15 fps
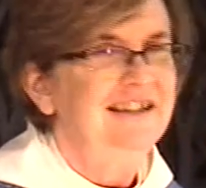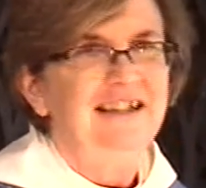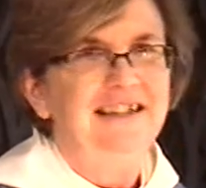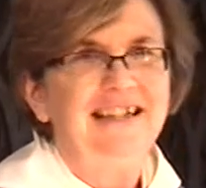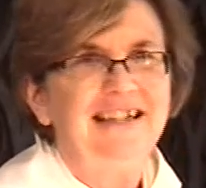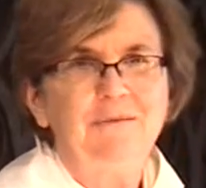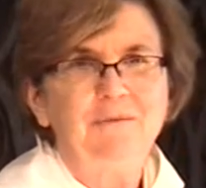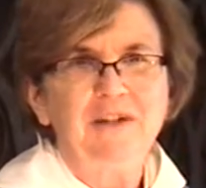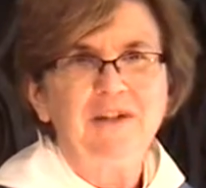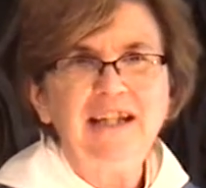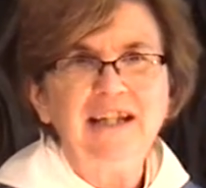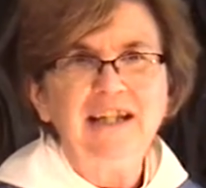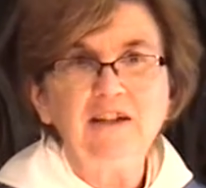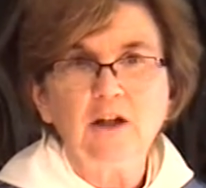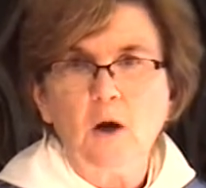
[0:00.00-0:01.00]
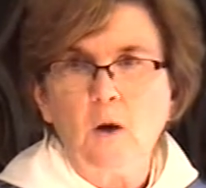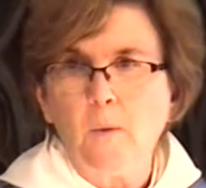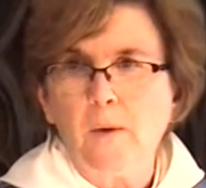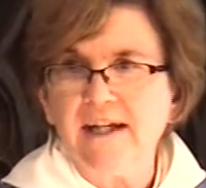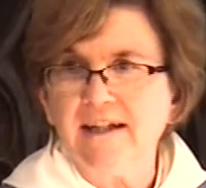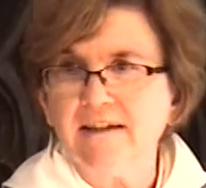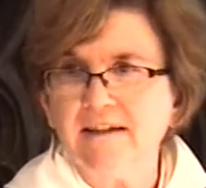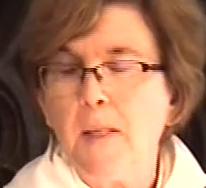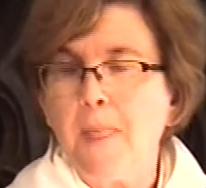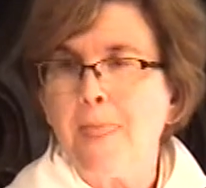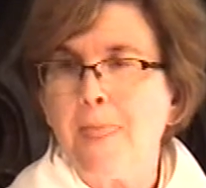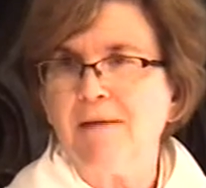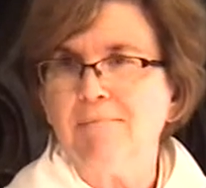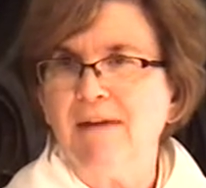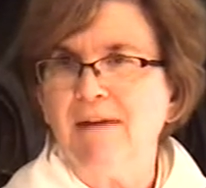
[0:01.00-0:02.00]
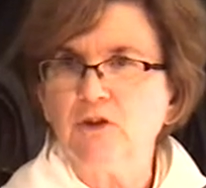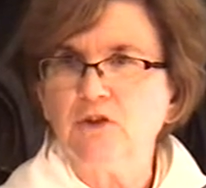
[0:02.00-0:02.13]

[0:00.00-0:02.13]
and keep the heat going and make